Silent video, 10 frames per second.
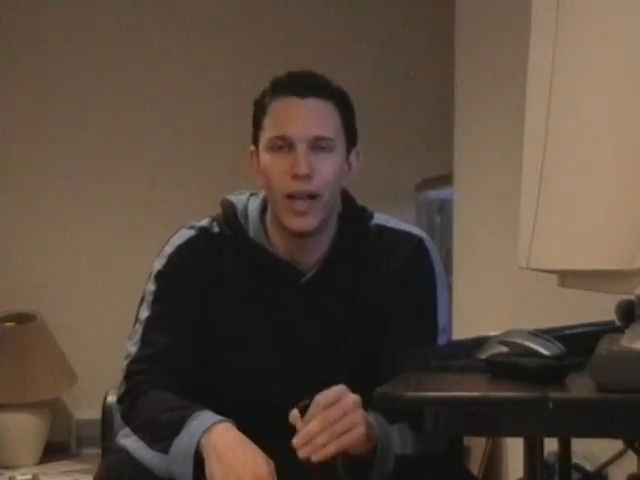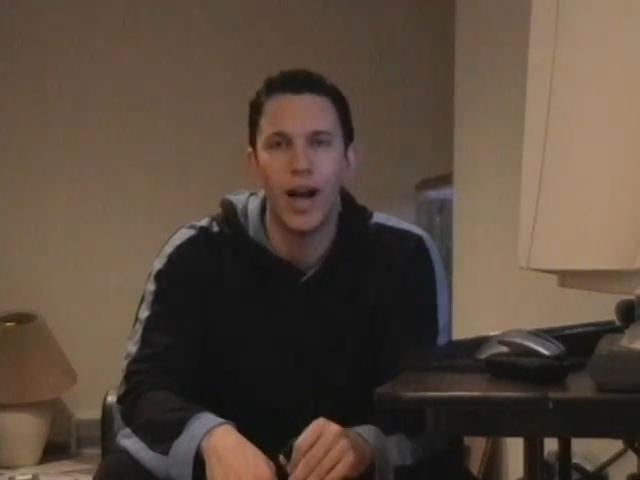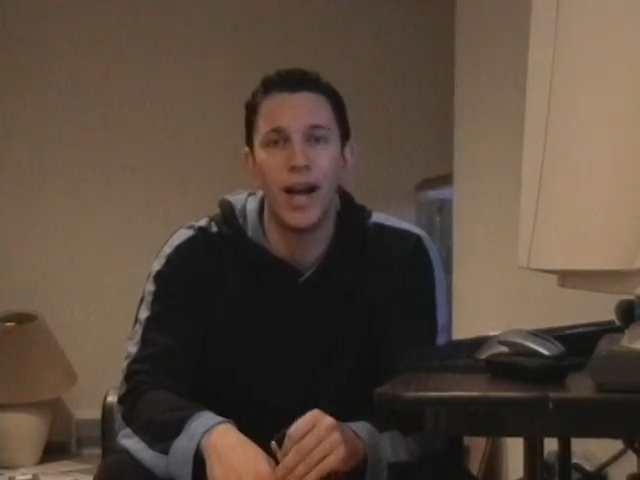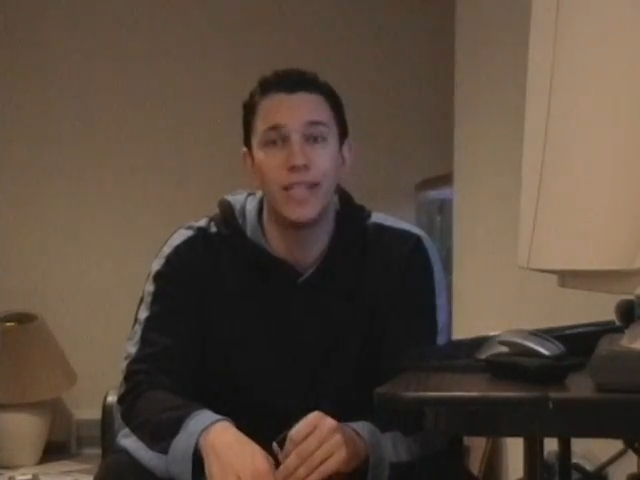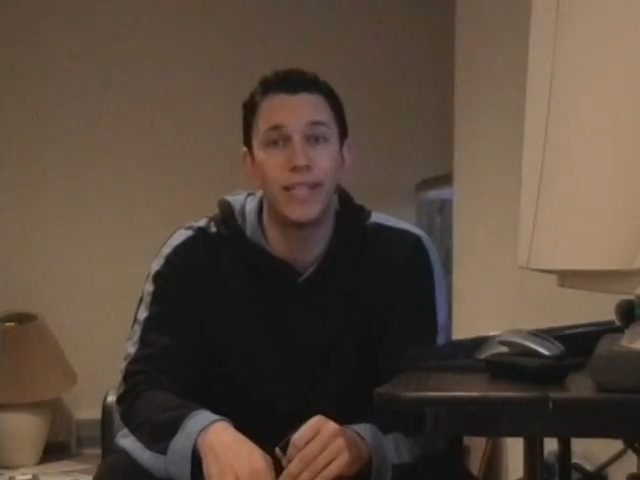
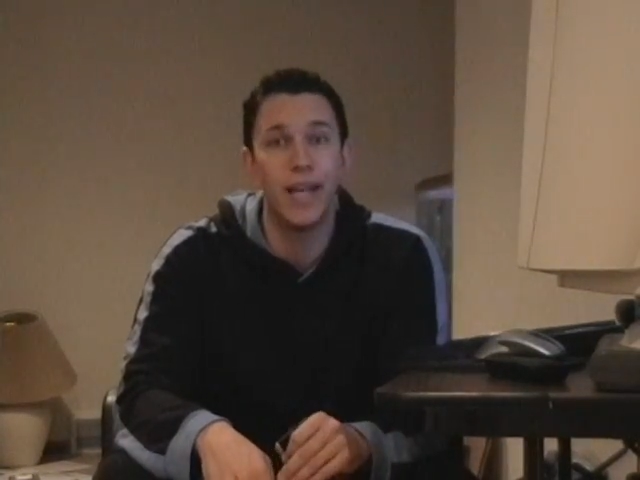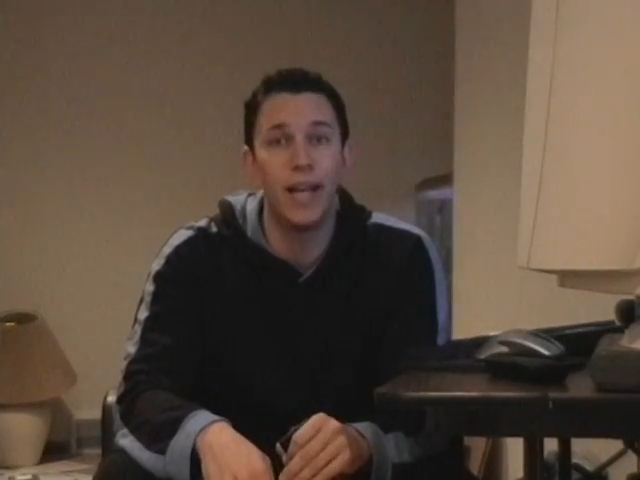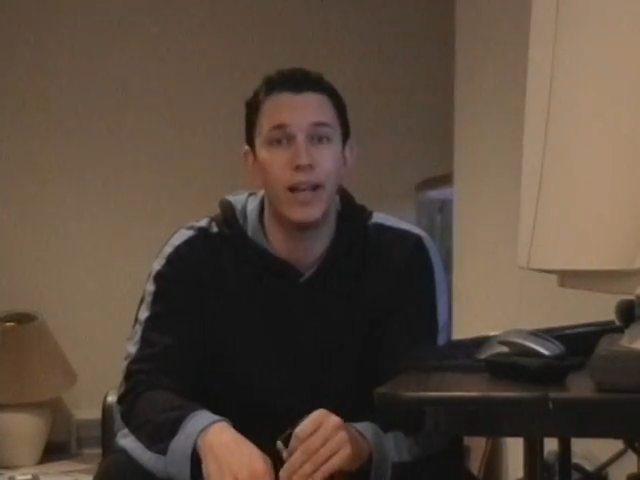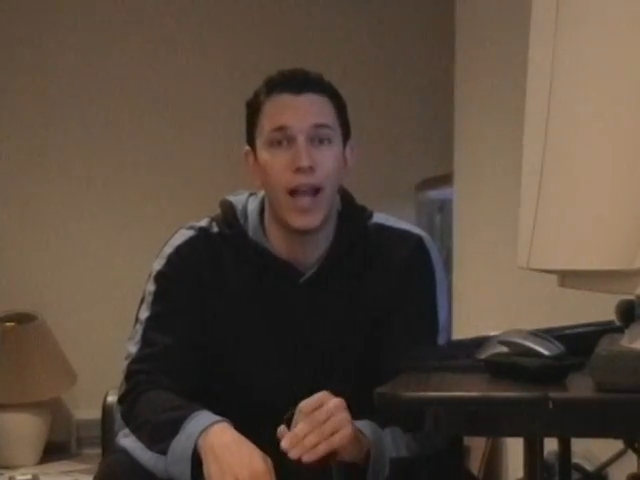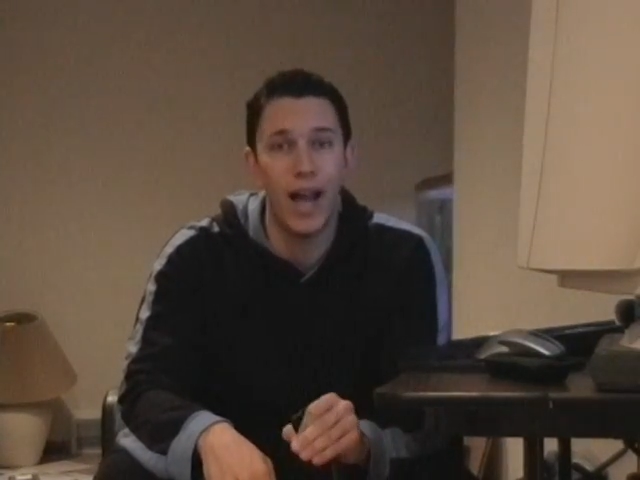I
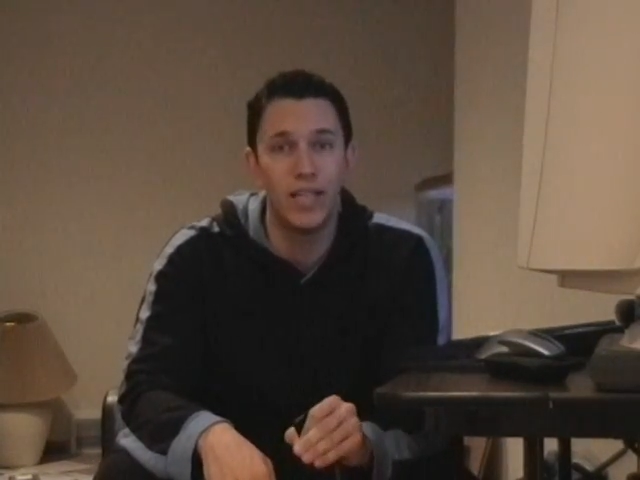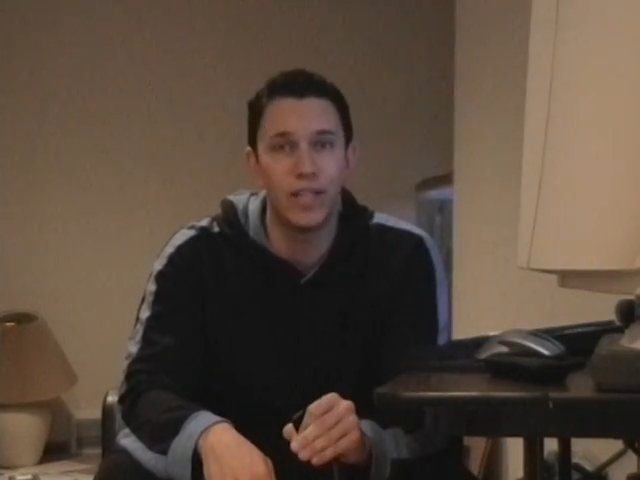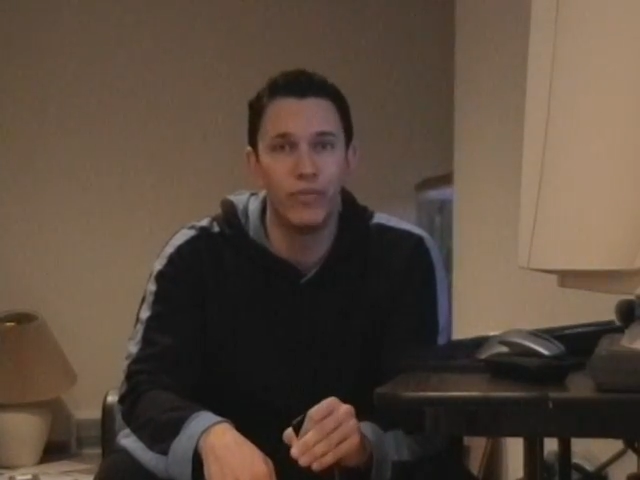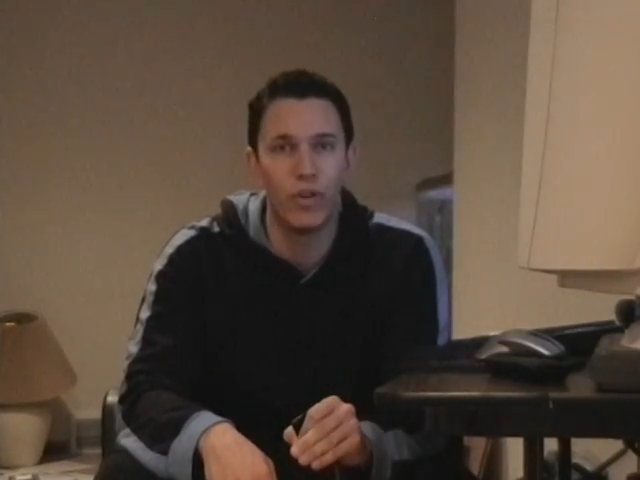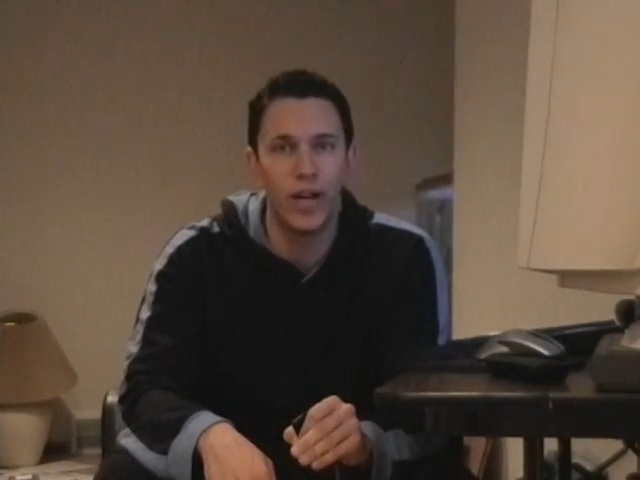say, as
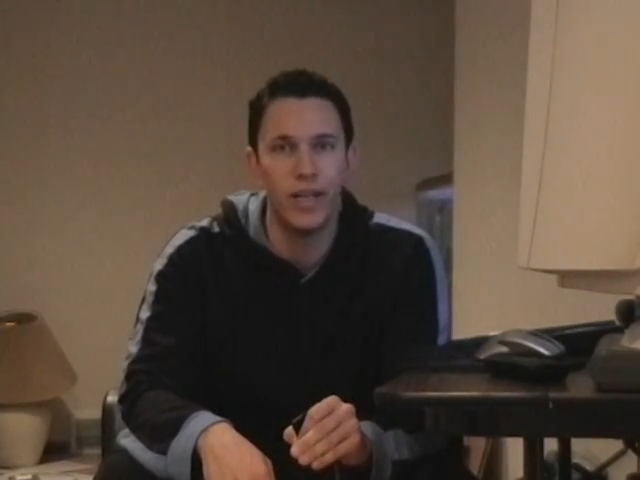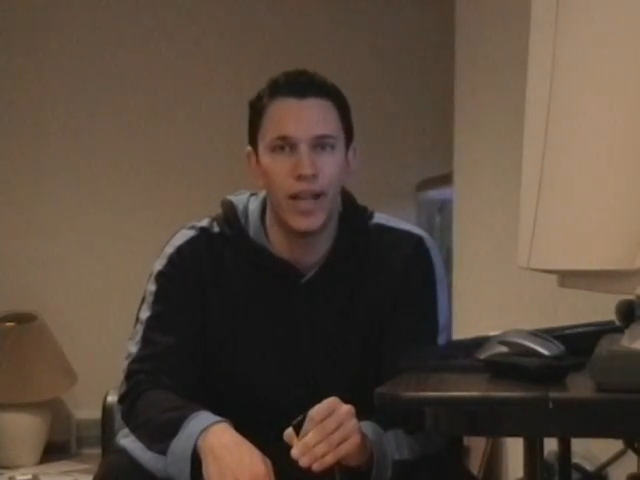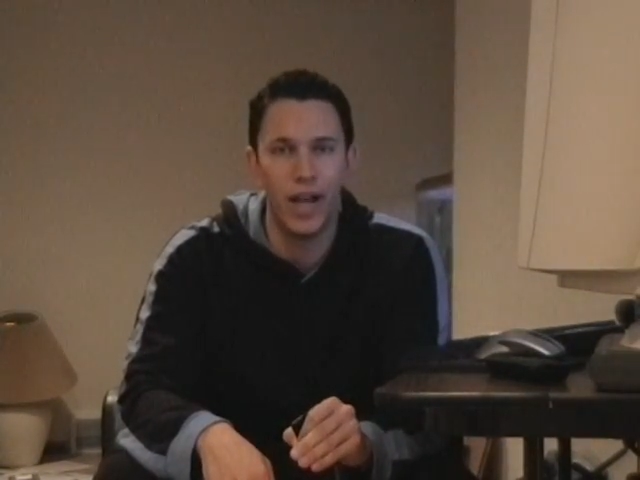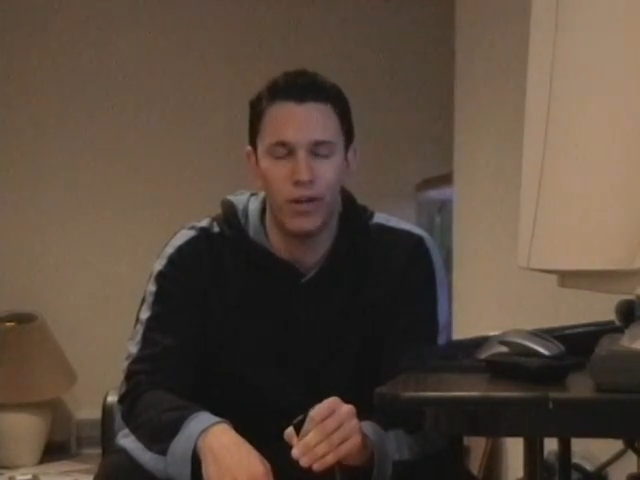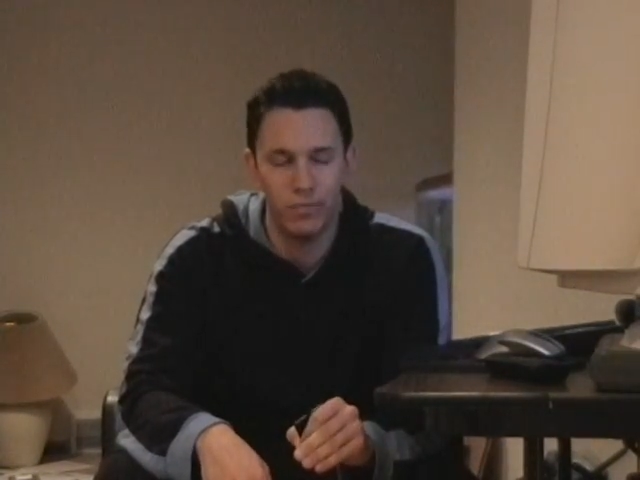of right
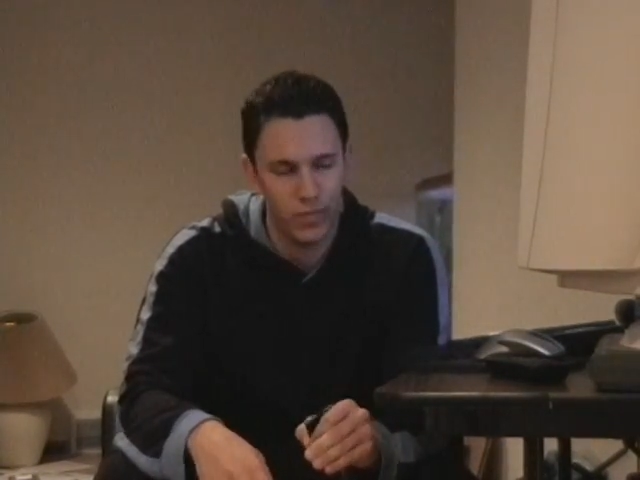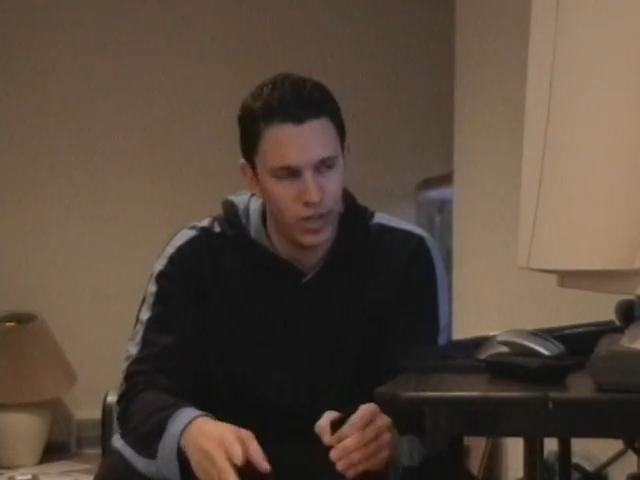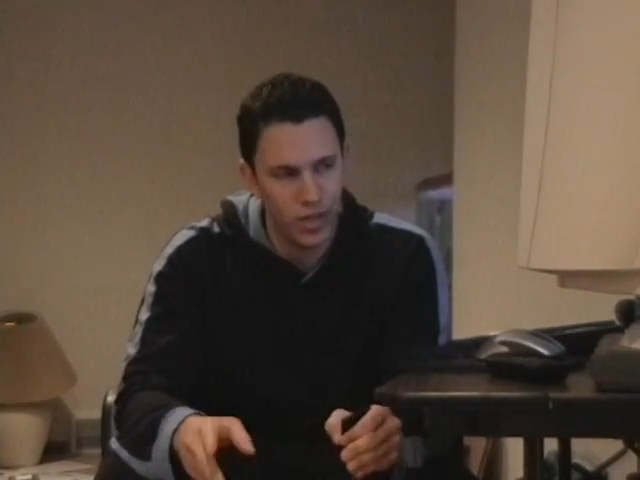now,